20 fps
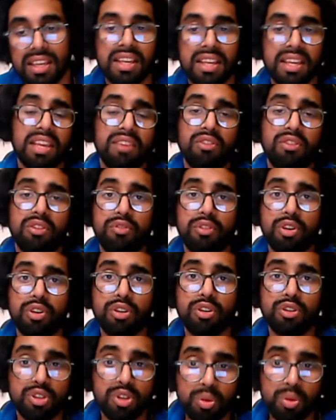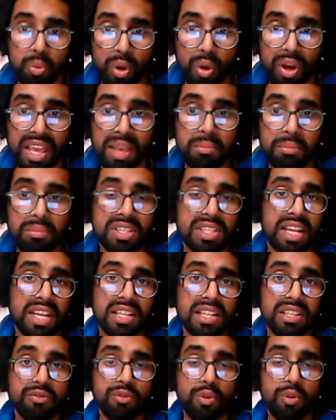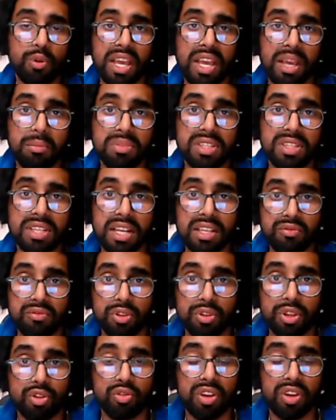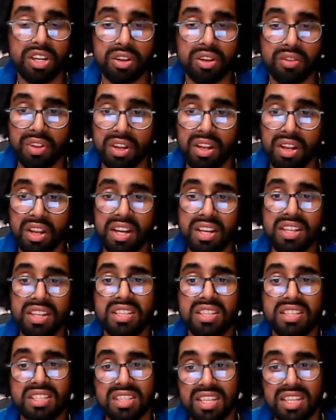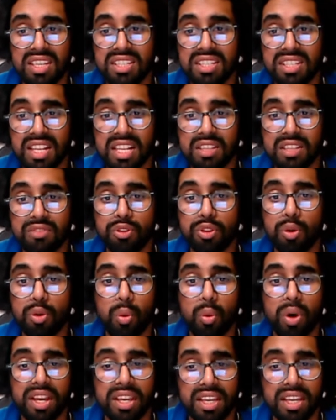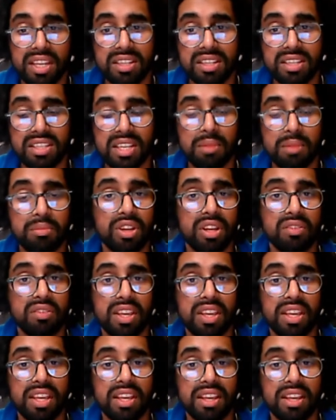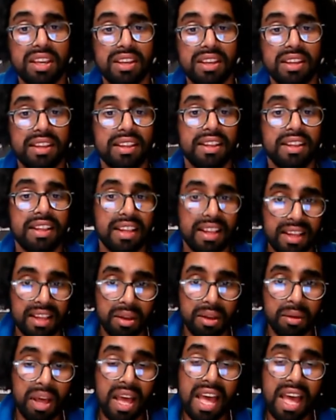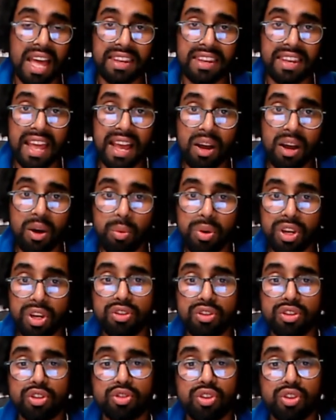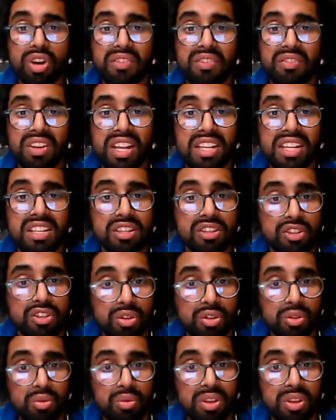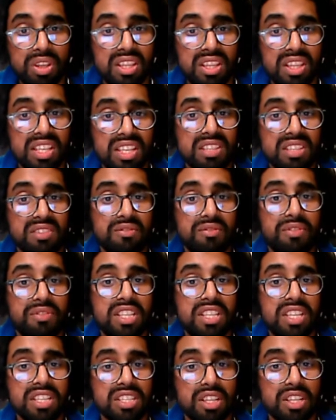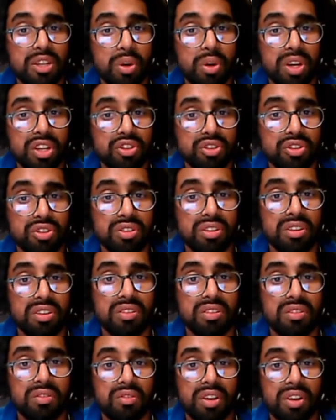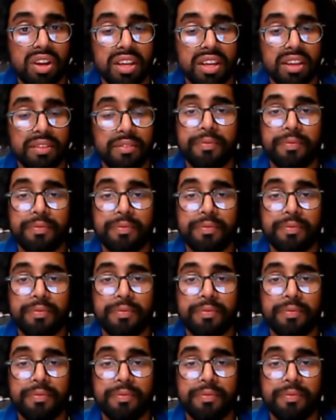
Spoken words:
If you've forgotten what m stands for, m stands for the gradient of the line, c stands for the y-intercept over here. And now we're going to try and relate it to this physics equation, right?